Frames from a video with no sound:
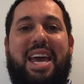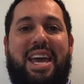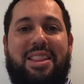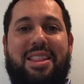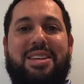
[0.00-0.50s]

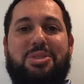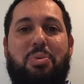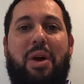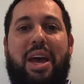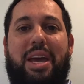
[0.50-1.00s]
In this
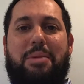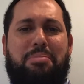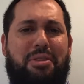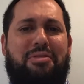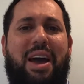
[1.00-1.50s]
way,
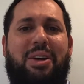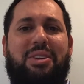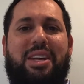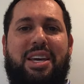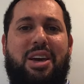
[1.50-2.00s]

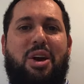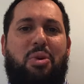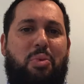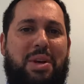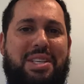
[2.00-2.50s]
profoundly,
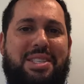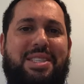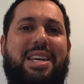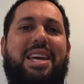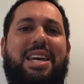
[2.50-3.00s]
we
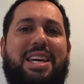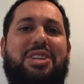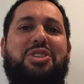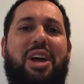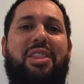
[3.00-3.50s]
see
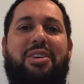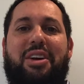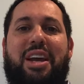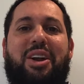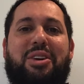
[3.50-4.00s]
each other
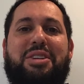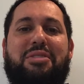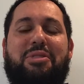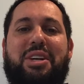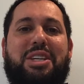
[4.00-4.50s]
in our
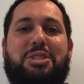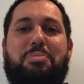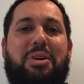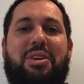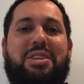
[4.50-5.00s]
different
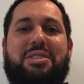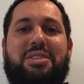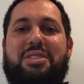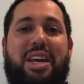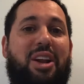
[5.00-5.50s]

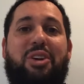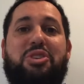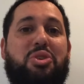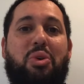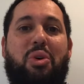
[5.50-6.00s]
experiences, in our
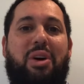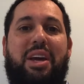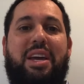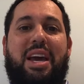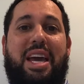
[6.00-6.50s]

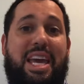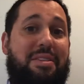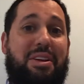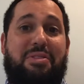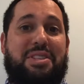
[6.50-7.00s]
joy.
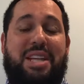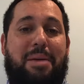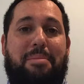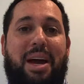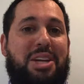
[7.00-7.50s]
Even if it's not
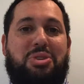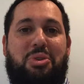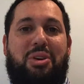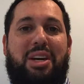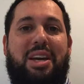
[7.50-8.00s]
my
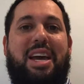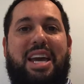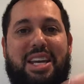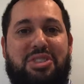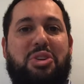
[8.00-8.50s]
joy,
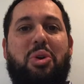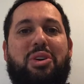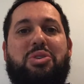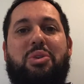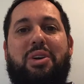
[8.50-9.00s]
it's your
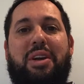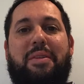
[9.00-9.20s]
joy.